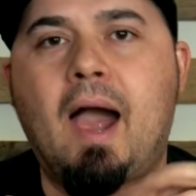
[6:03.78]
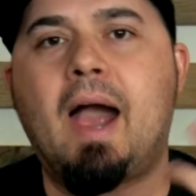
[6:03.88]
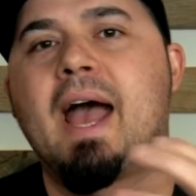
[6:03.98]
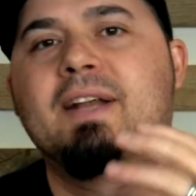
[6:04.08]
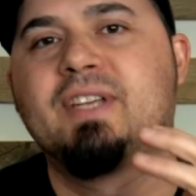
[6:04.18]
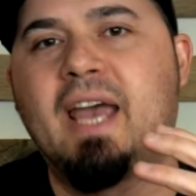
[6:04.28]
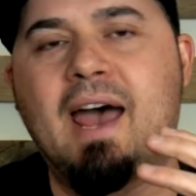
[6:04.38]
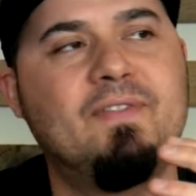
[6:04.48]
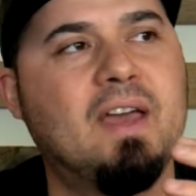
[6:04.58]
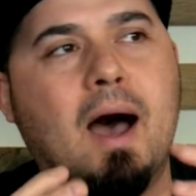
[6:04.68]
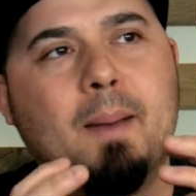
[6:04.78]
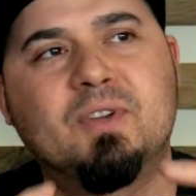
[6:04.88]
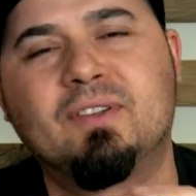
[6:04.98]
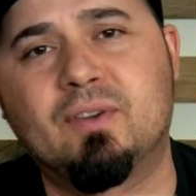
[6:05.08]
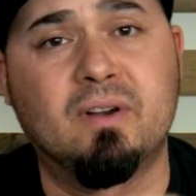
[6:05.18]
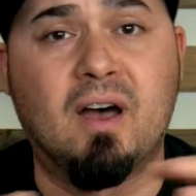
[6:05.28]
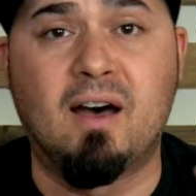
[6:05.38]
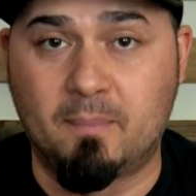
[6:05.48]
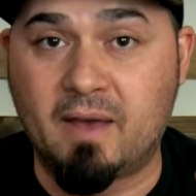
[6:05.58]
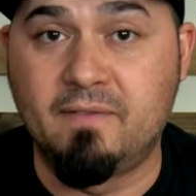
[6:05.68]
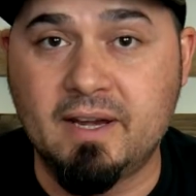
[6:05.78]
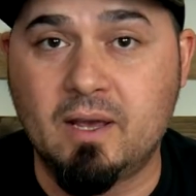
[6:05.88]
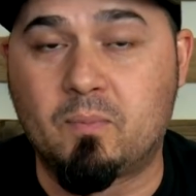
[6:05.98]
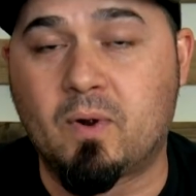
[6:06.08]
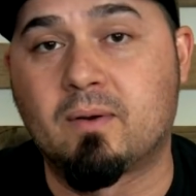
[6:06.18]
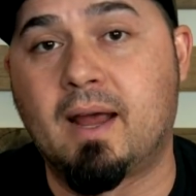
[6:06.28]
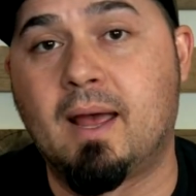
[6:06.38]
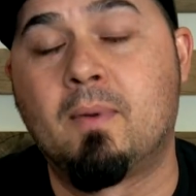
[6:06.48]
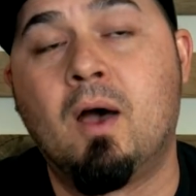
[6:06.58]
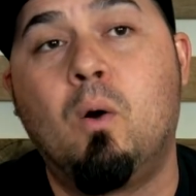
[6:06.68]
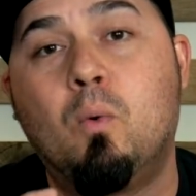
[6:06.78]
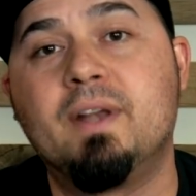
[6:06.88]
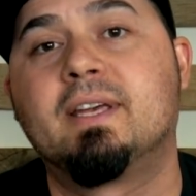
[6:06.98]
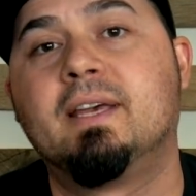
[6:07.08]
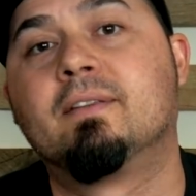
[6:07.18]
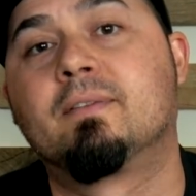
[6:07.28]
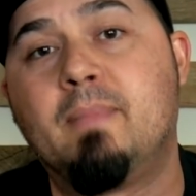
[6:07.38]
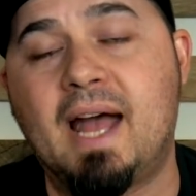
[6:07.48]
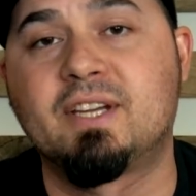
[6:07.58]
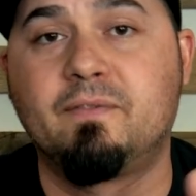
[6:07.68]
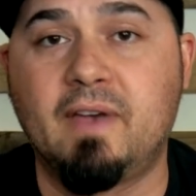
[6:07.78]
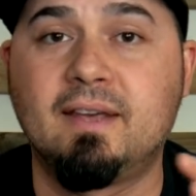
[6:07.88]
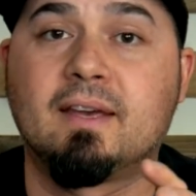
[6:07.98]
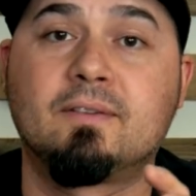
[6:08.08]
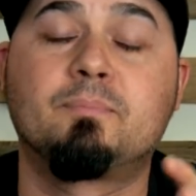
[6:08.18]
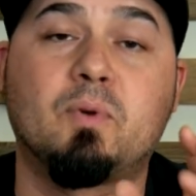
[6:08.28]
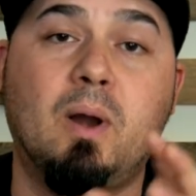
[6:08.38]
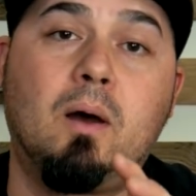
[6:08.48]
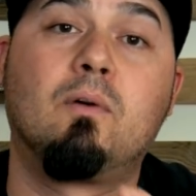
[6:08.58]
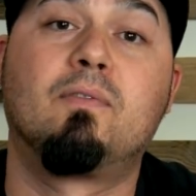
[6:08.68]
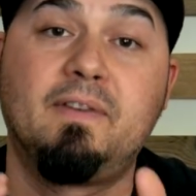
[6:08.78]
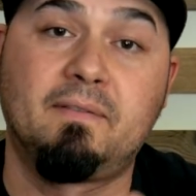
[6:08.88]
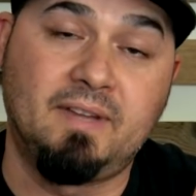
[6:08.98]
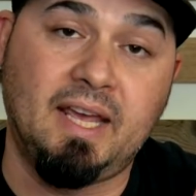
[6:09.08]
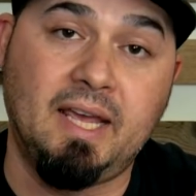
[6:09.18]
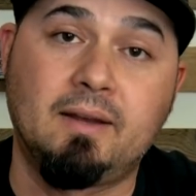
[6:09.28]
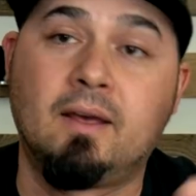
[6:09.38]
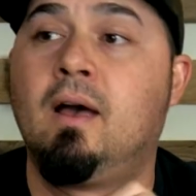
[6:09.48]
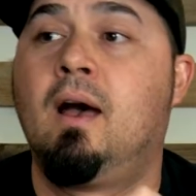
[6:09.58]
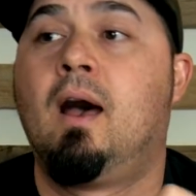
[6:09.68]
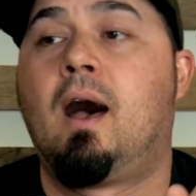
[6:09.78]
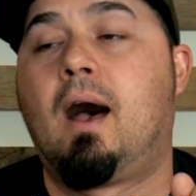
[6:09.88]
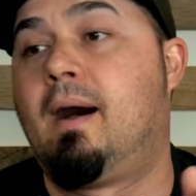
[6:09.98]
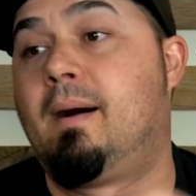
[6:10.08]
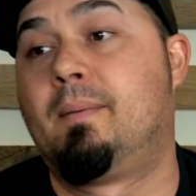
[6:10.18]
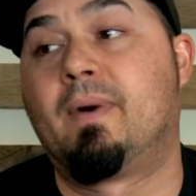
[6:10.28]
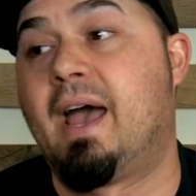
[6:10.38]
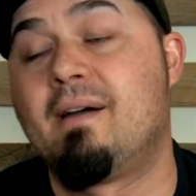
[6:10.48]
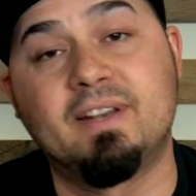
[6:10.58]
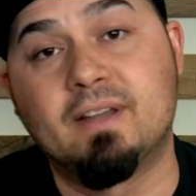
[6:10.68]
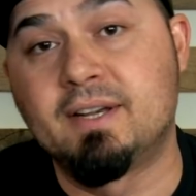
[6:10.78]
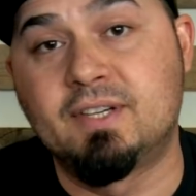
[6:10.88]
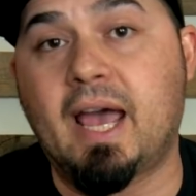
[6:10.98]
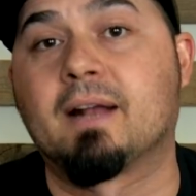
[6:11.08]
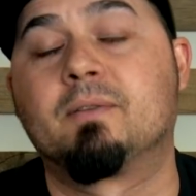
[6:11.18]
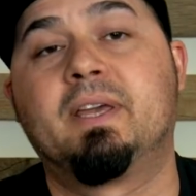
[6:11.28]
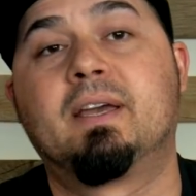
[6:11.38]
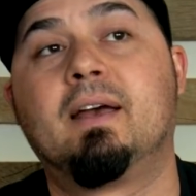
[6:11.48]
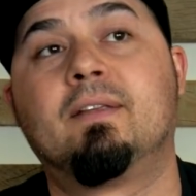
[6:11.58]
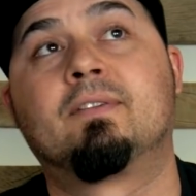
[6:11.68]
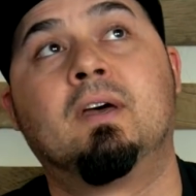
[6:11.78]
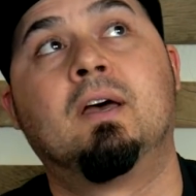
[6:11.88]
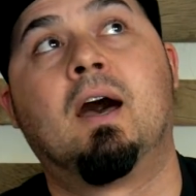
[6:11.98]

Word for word: I actually have the options turned off in my video program, which is Magix Vegas Pro 15. Um, I have it unchecked because